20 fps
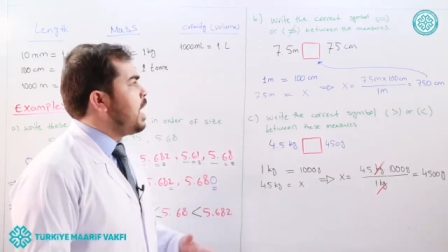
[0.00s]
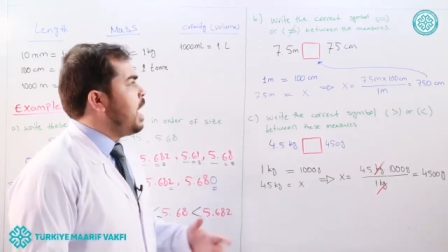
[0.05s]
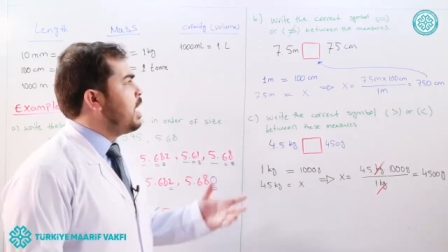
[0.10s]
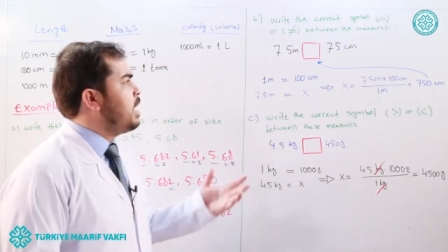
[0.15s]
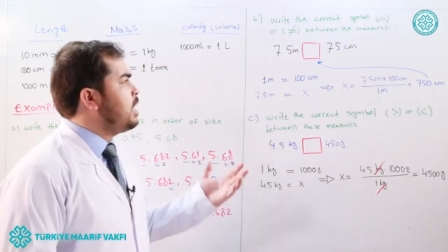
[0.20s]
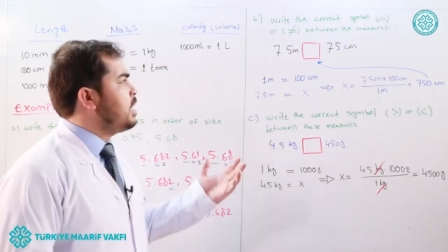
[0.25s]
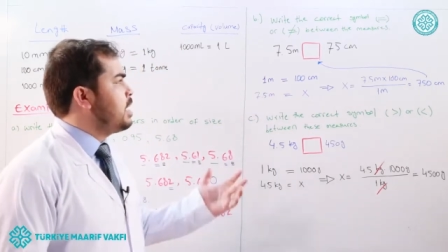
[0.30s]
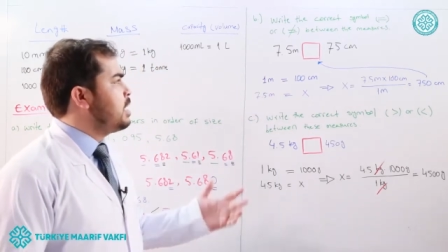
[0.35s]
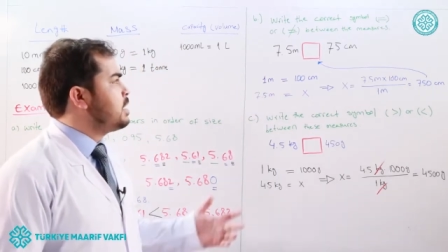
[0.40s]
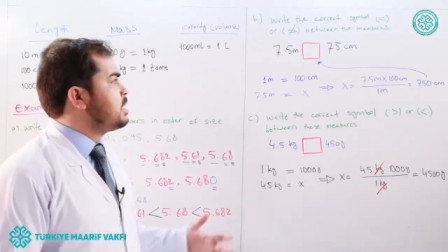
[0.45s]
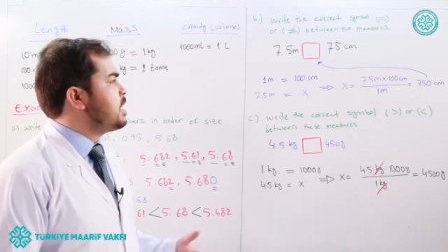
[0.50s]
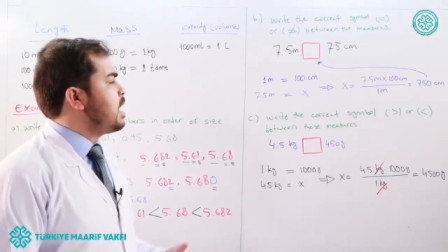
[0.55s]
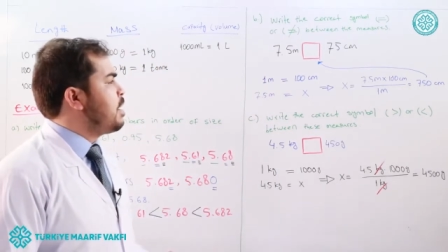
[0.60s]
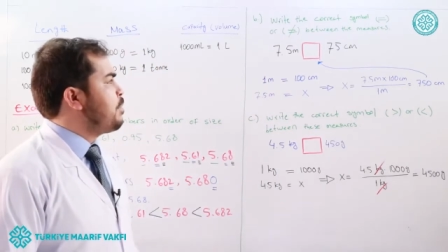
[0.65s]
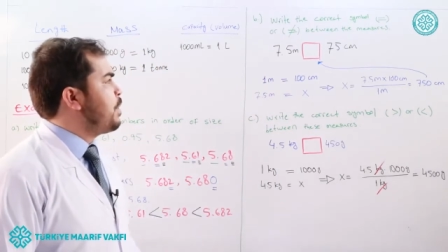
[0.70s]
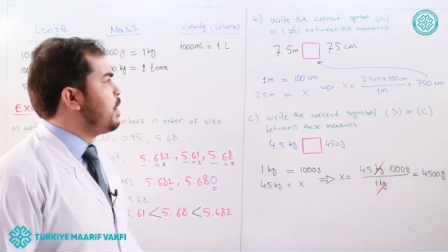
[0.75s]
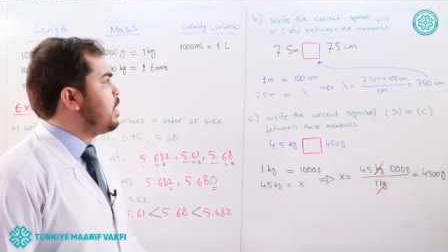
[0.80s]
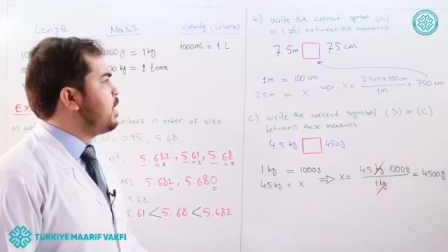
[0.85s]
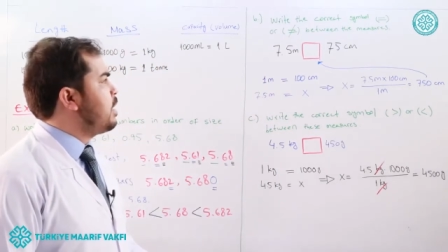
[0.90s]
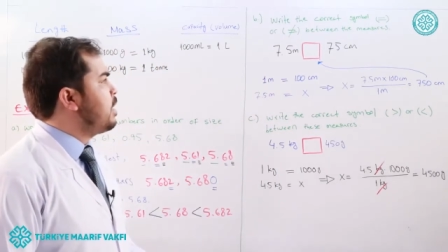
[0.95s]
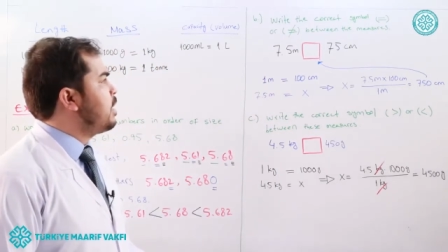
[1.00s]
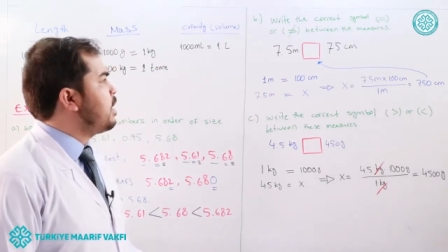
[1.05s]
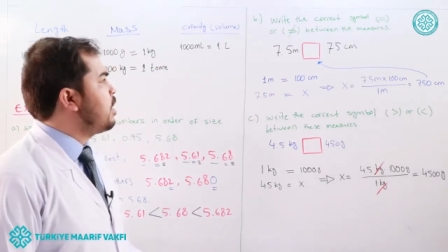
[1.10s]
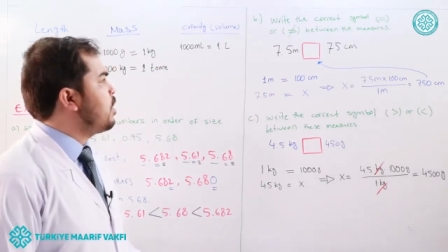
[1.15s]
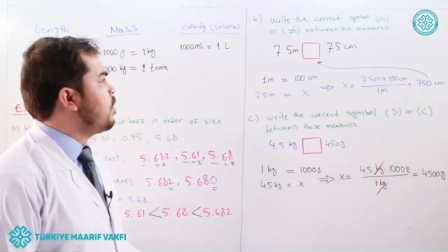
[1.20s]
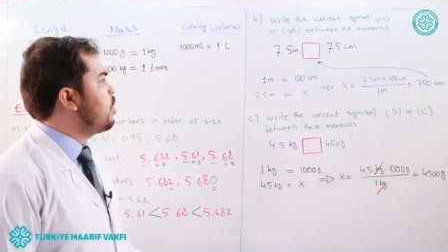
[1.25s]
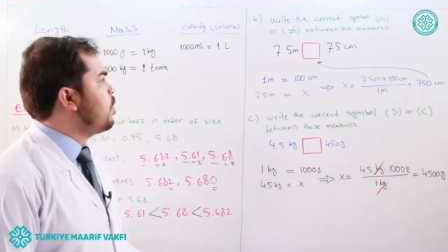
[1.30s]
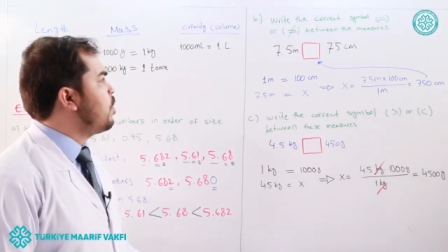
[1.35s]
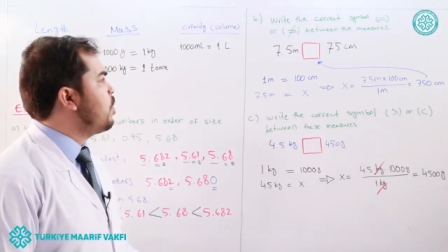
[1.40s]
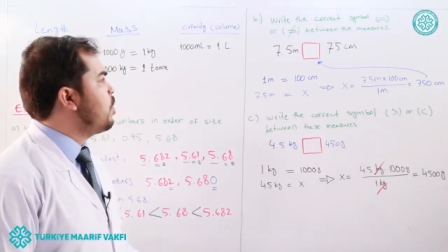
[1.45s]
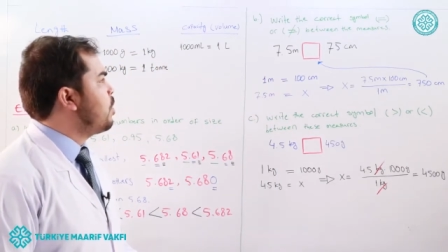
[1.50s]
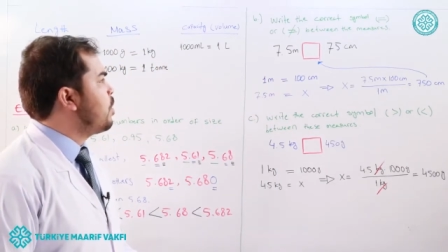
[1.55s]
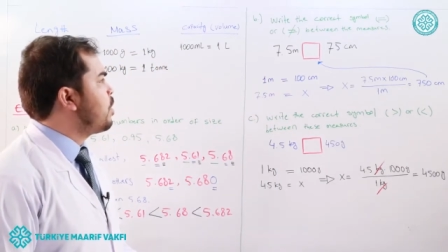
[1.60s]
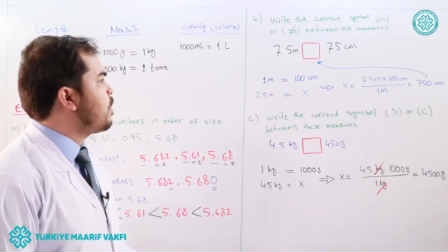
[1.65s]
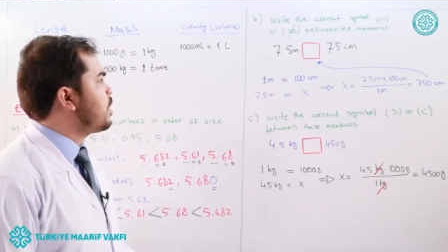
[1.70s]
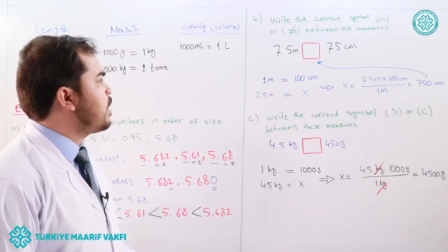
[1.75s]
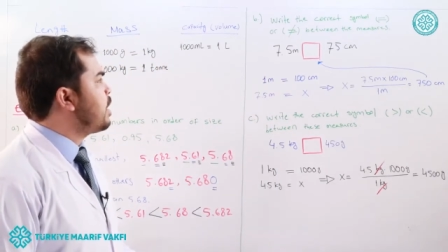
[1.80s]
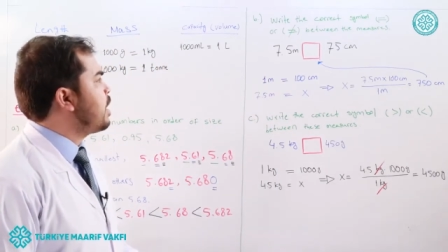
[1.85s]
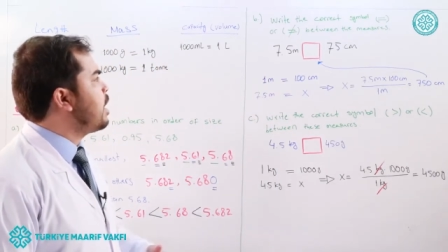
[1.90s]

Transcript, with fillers: Another example or